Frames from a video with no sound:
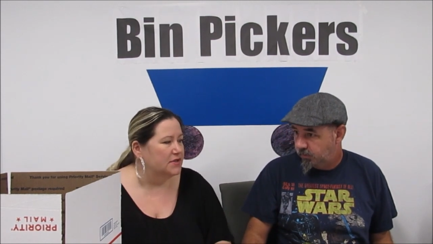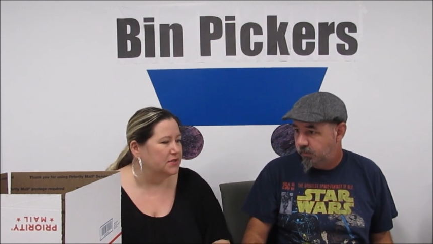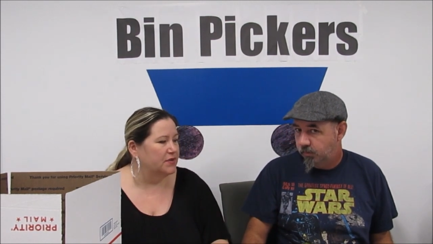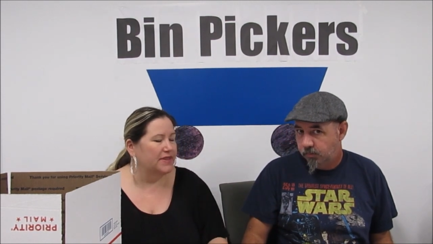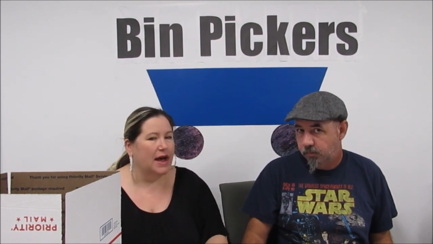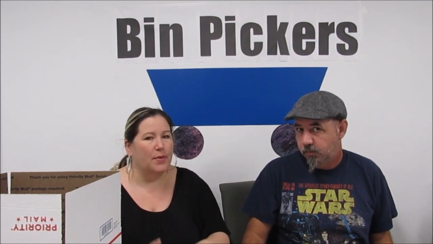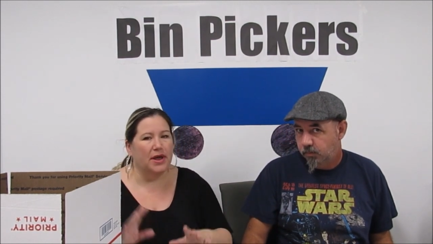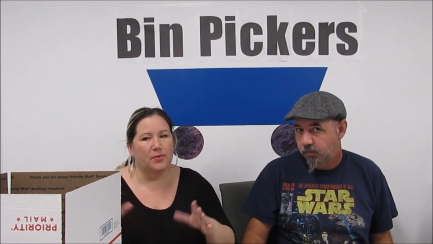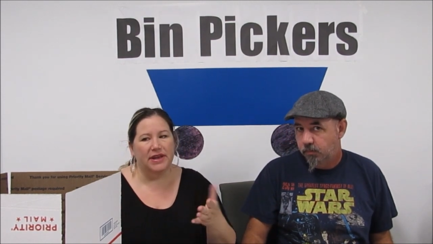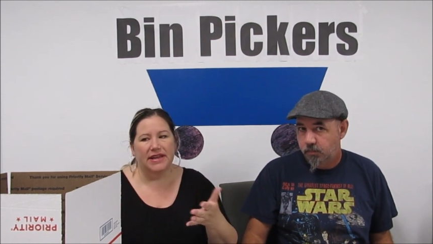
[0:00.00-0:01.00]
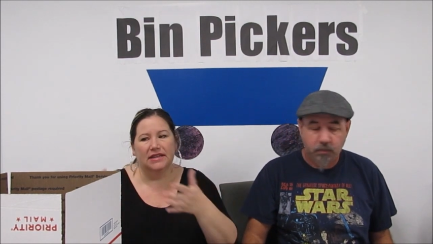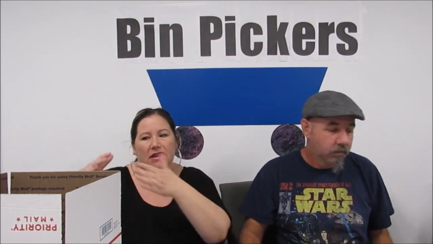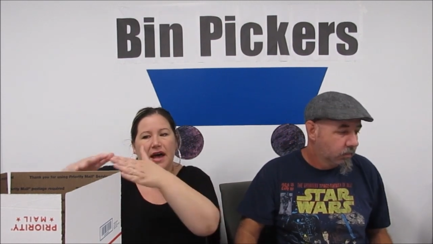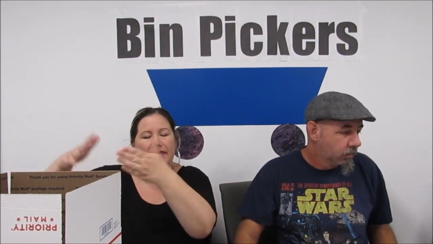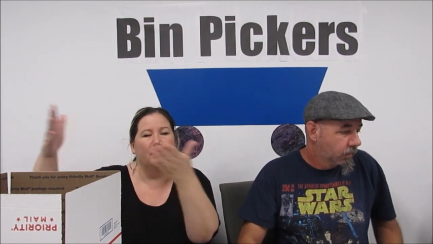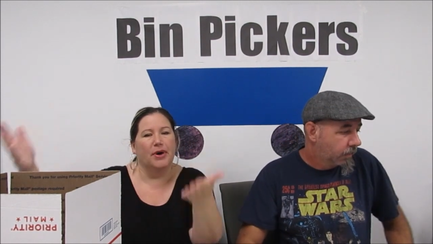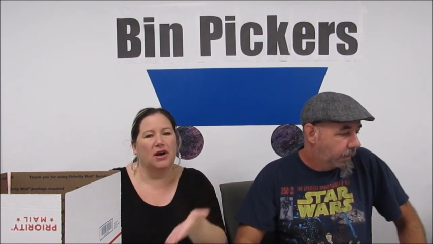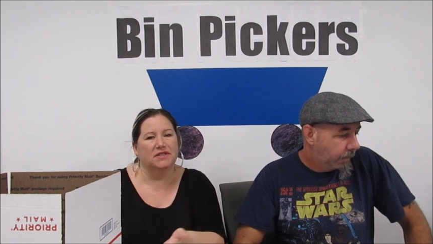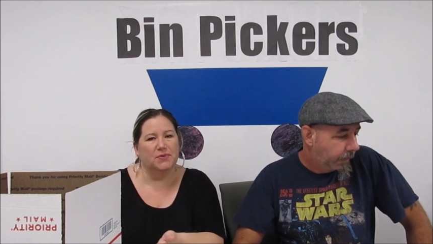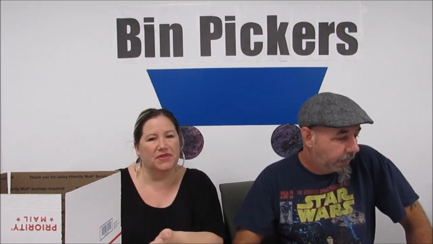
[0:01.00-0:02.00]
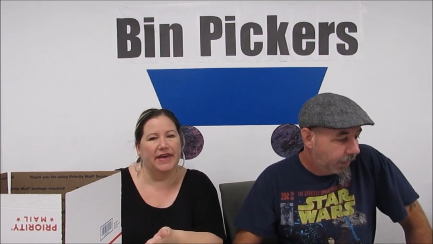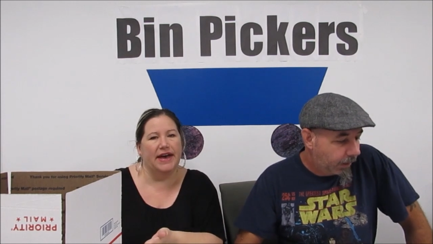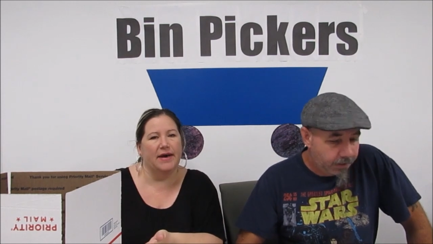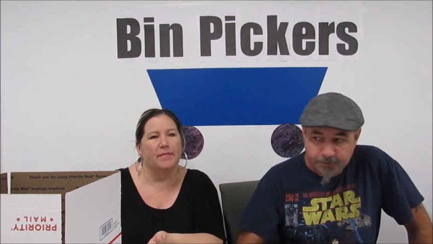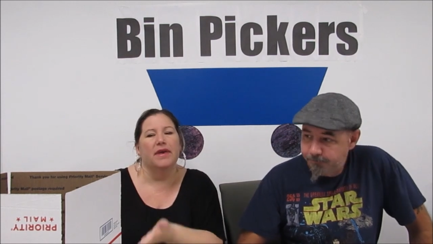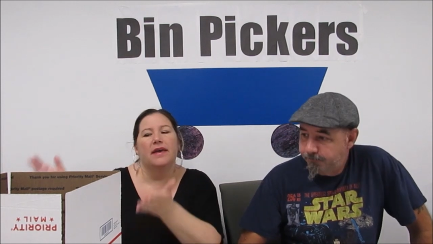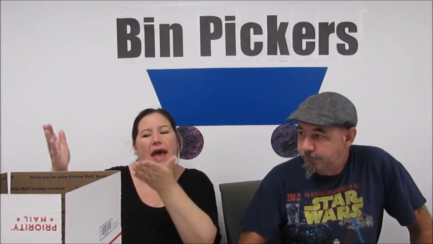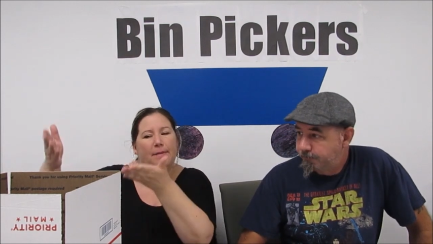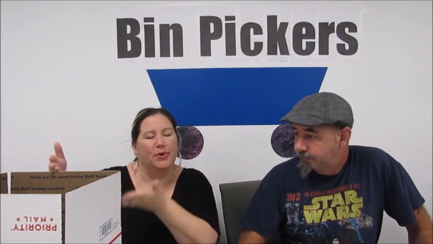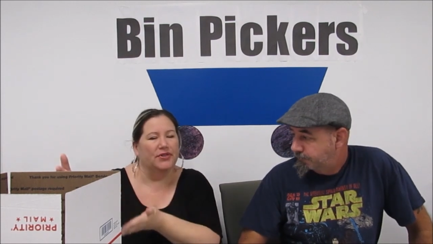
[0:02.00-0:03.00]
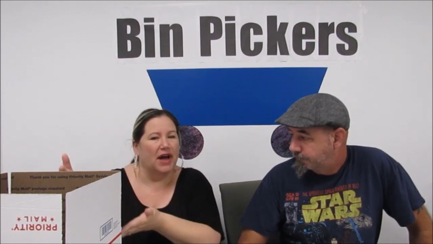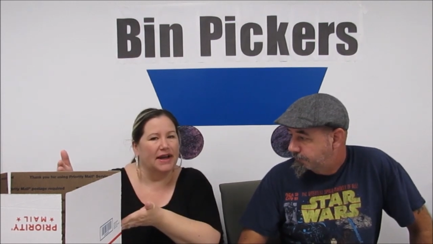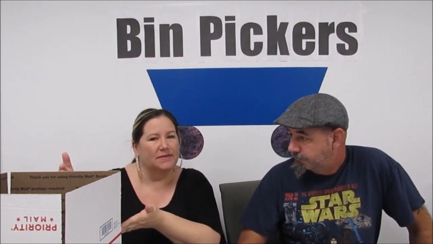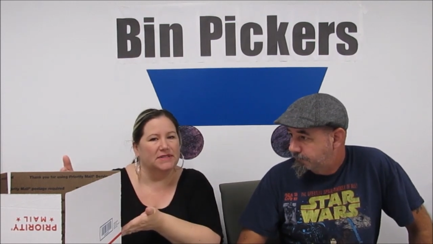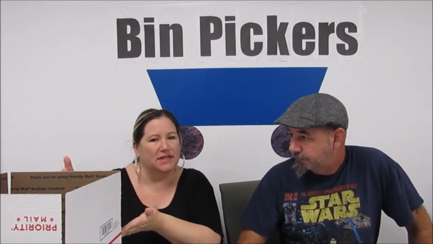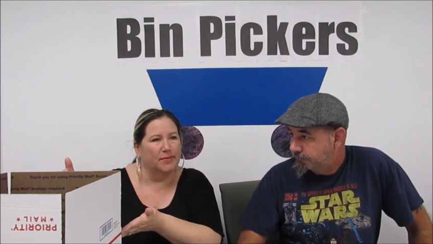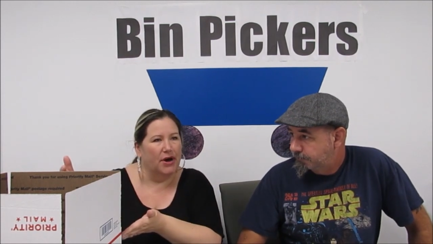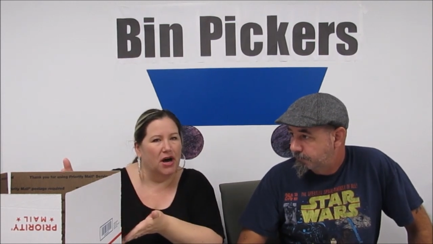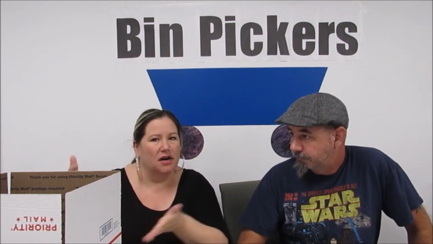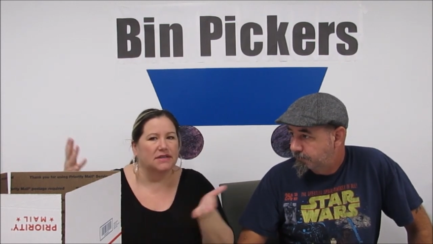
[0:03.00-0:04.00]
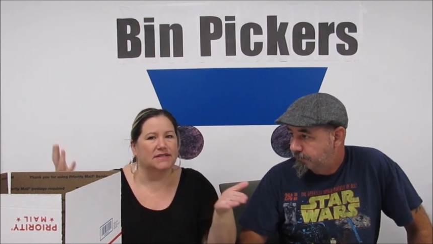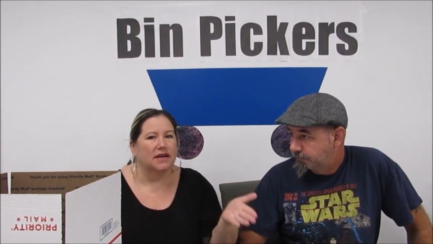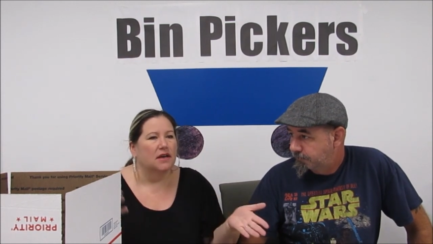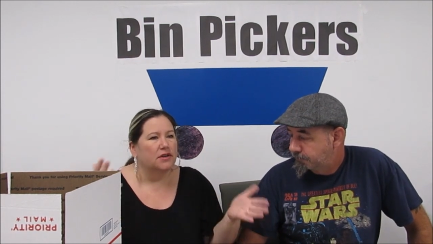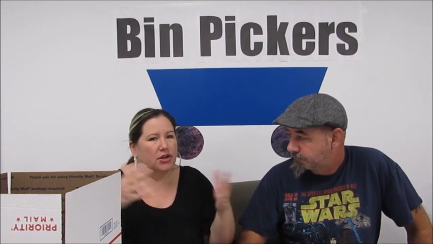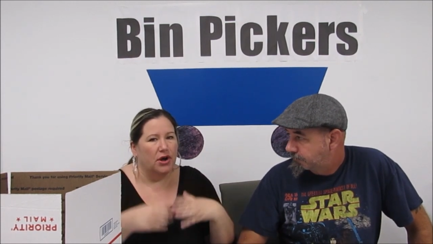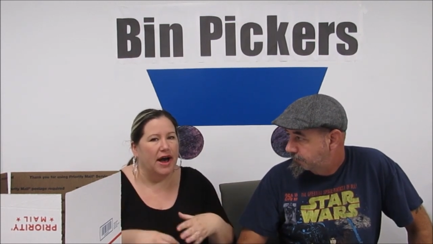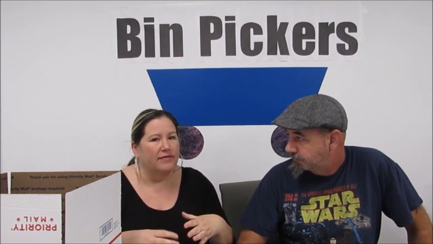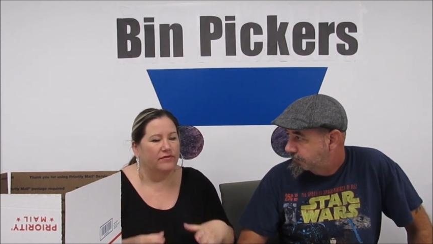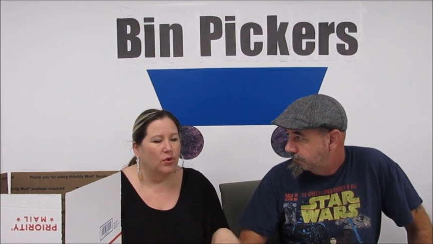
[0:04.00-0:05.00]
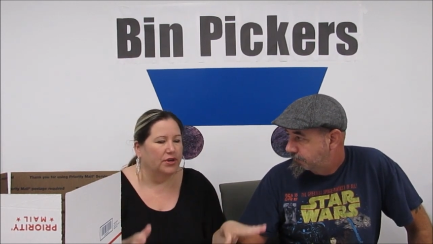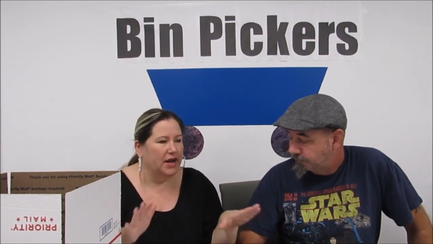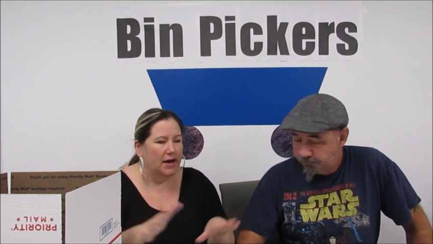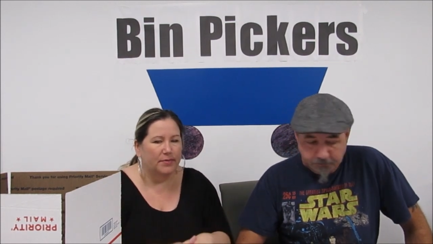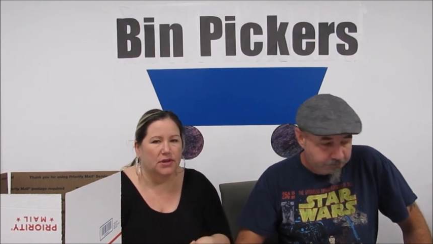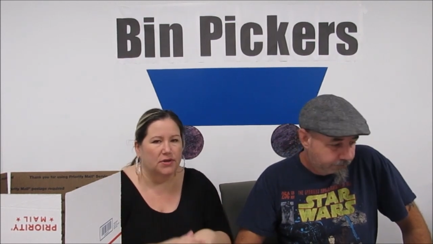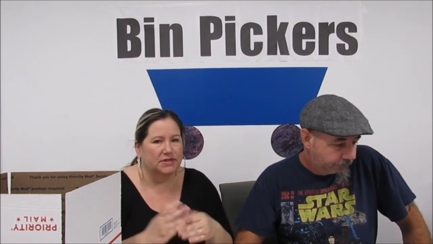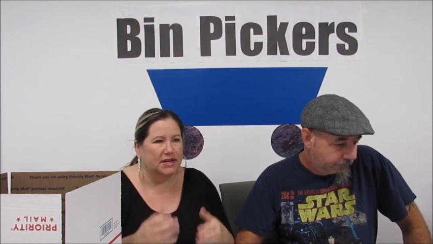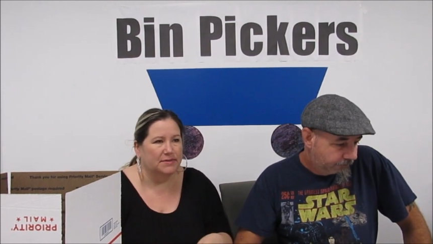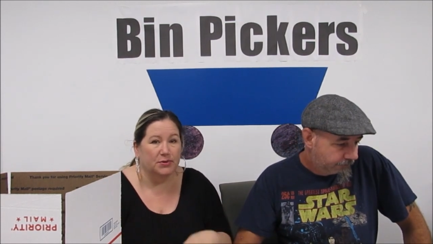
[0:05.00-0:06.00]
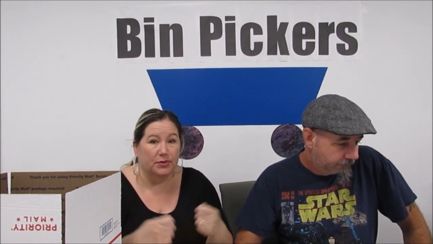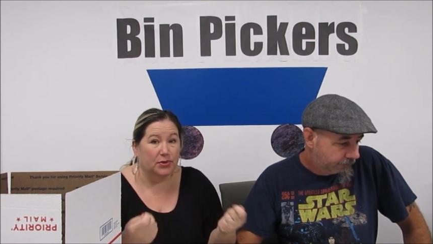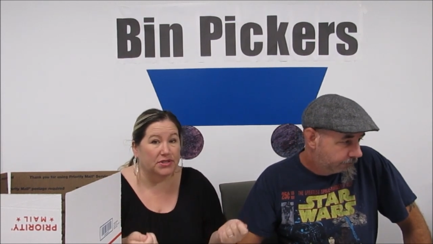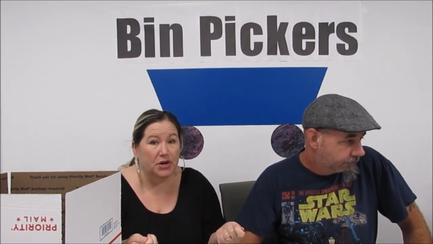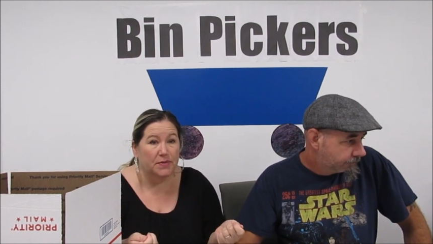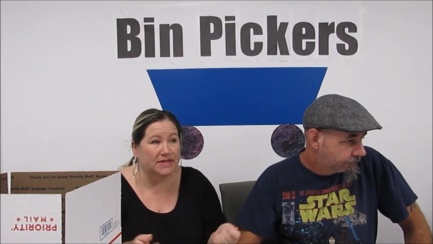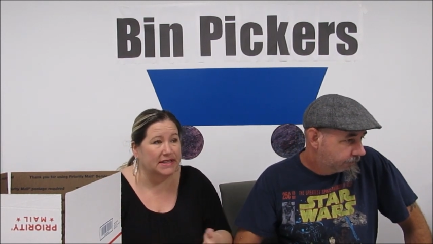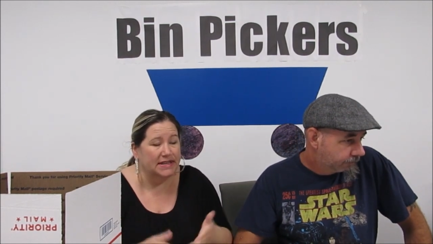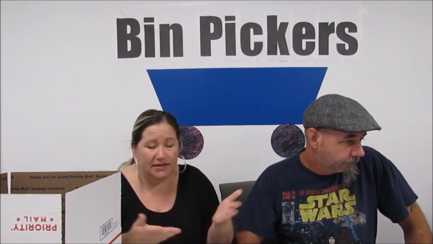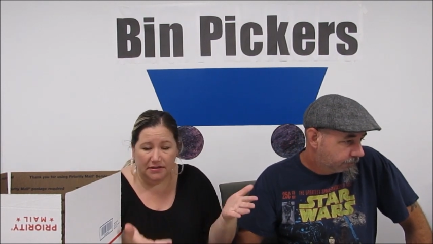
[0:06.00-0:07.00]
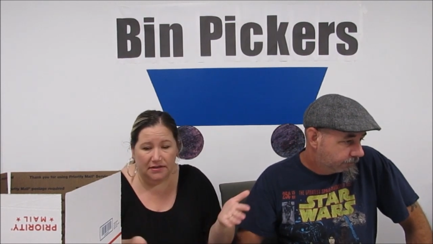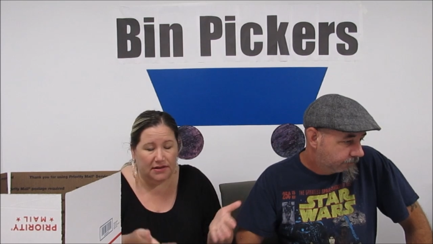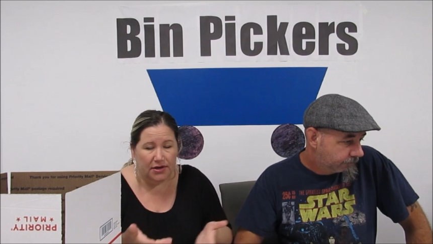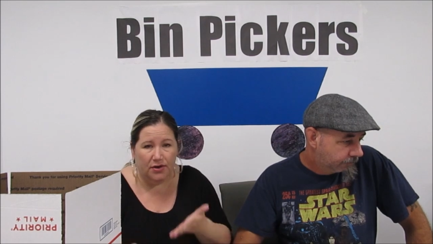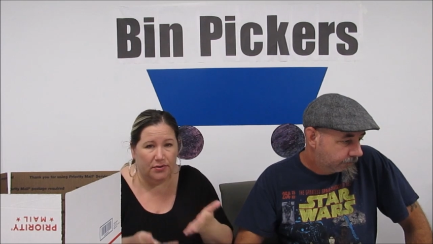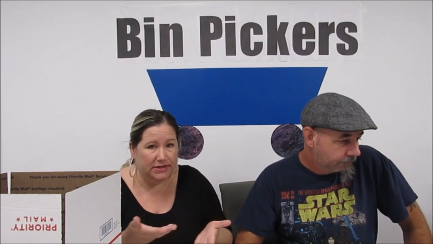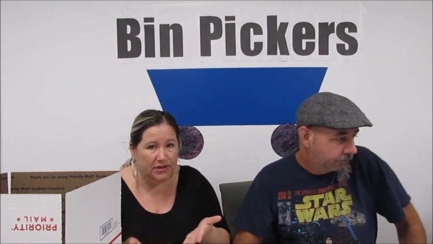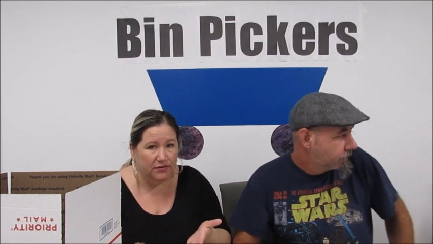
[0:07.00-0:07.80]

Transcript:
Speaker 1: So then that way we can line the box with them and put the items in the box, you know, have them folded up, closed up. So when the person opens it, you know, it's all